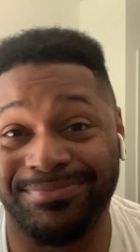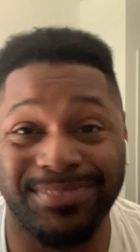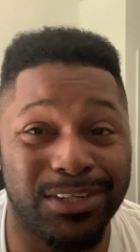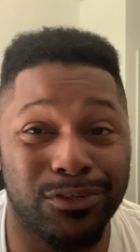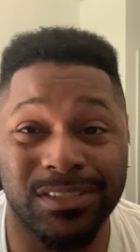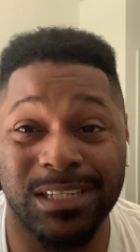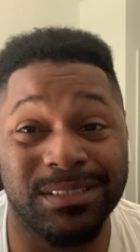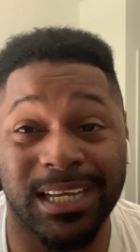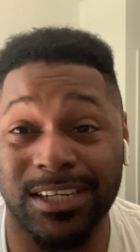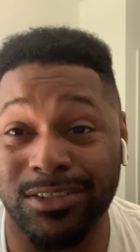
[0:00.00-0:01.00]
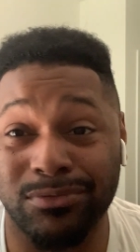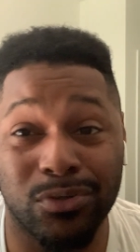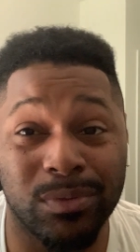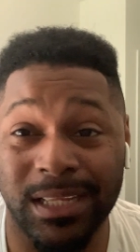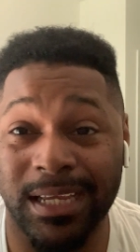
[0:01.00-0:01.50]
you know, teams got to
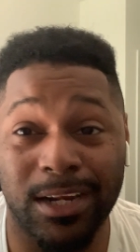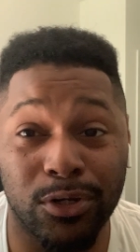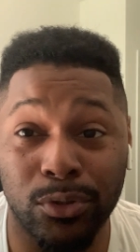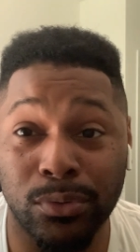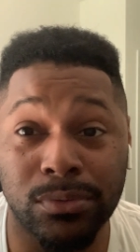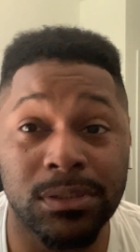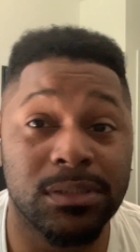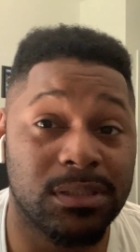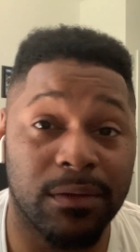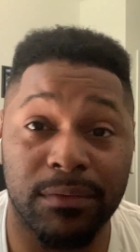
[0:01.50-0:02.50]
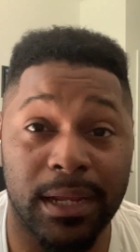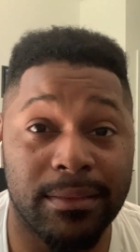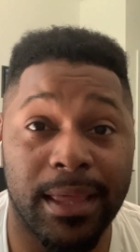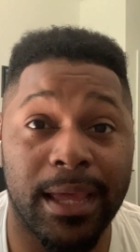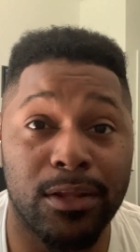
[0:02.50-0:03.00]
do what they got to do, stuff
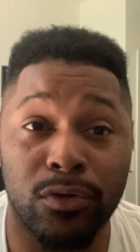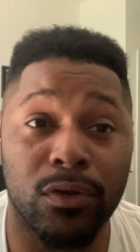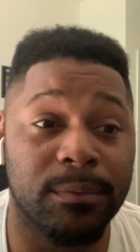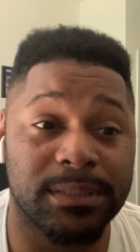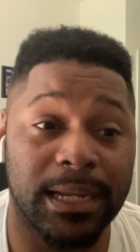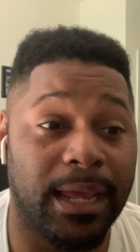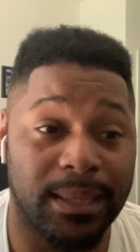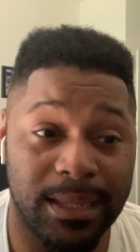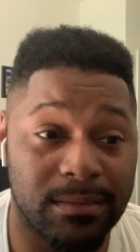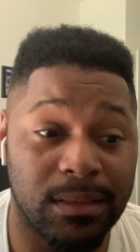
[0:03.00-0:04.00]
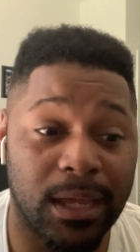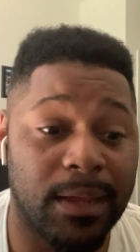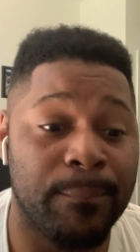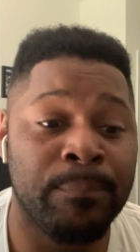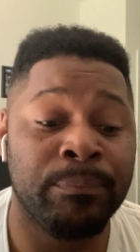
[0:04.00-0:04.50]
like that, you know I'm saying? I get
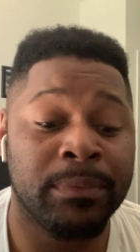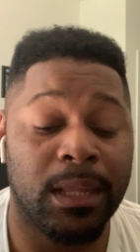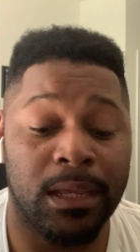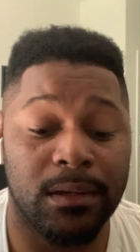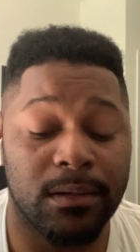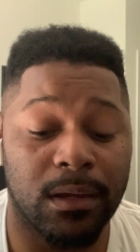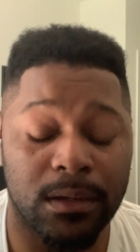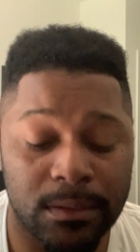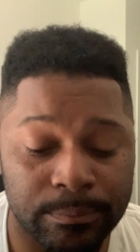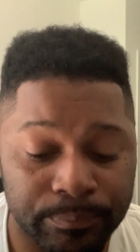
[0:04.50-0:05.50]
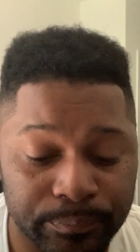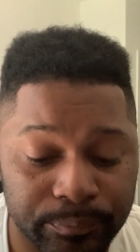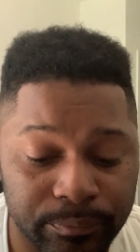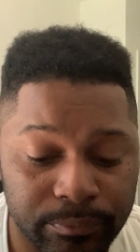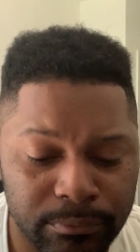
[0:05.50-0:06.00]
that. And, um,
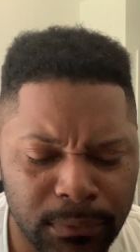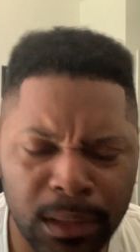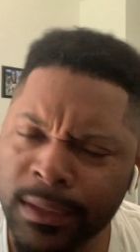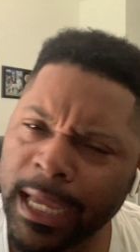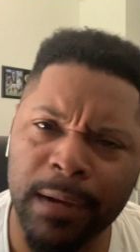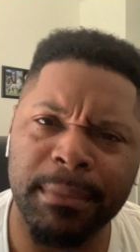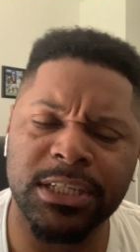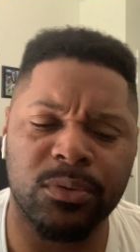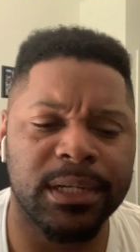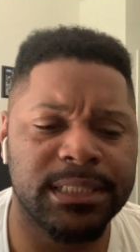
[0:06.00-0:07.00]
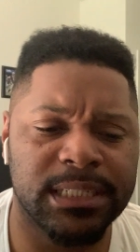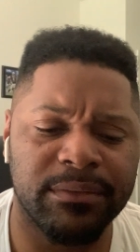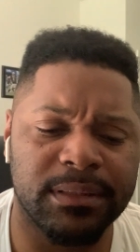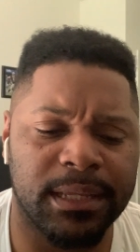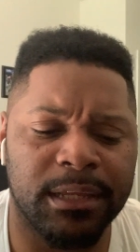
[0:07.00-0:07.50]
they got to make trades and
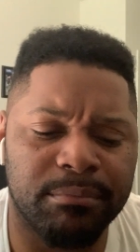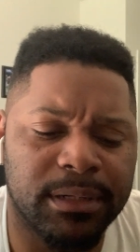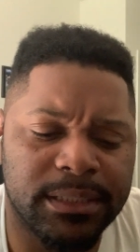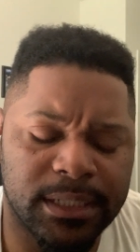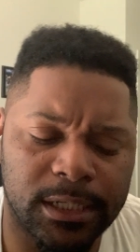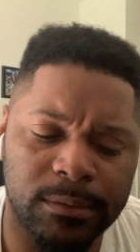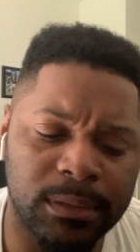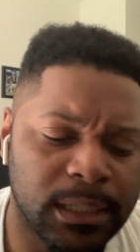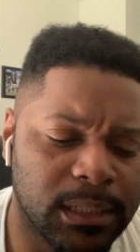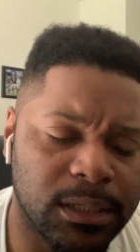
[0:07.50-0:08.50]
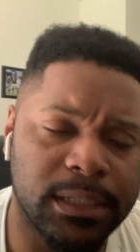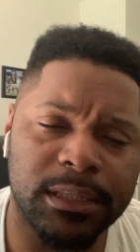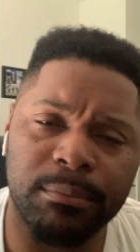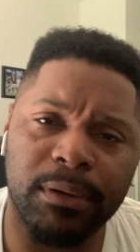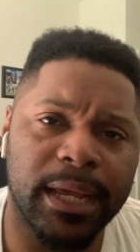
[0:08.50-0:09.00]
everything. But um, looking at
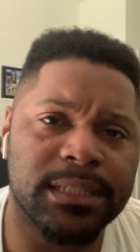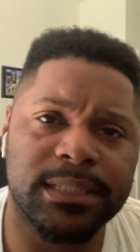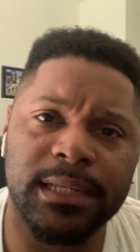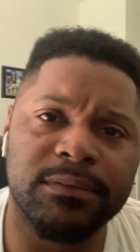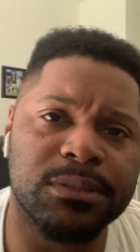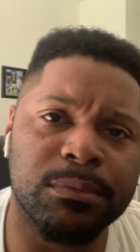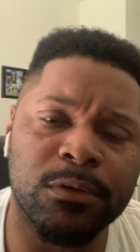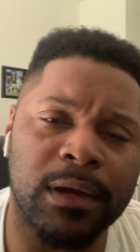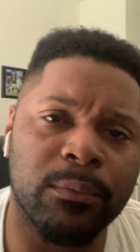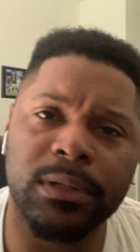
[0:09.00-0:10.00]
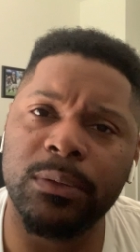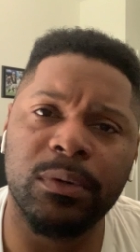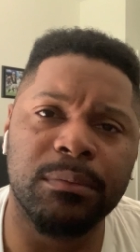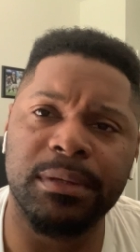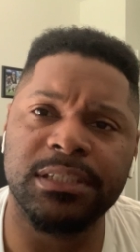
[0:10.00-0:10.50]
the Brad Stevens move, I really
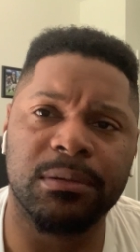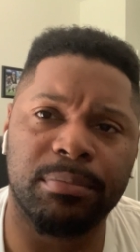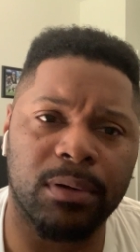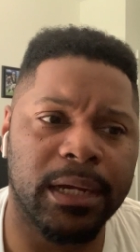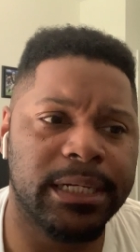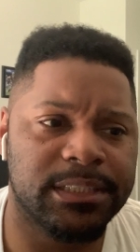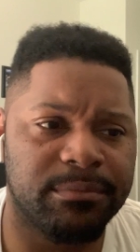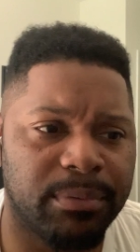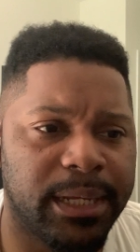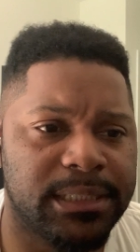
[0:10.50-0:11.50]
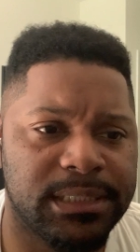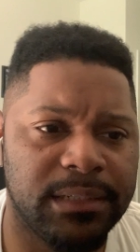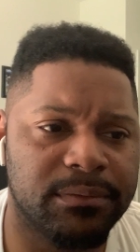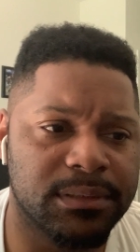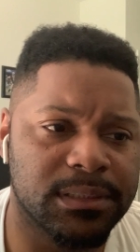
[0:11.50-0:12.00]
wouldn't be surprised if Brad
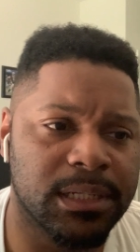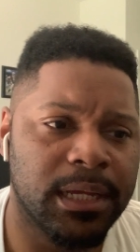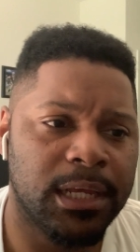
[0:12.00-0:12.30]
Stevens,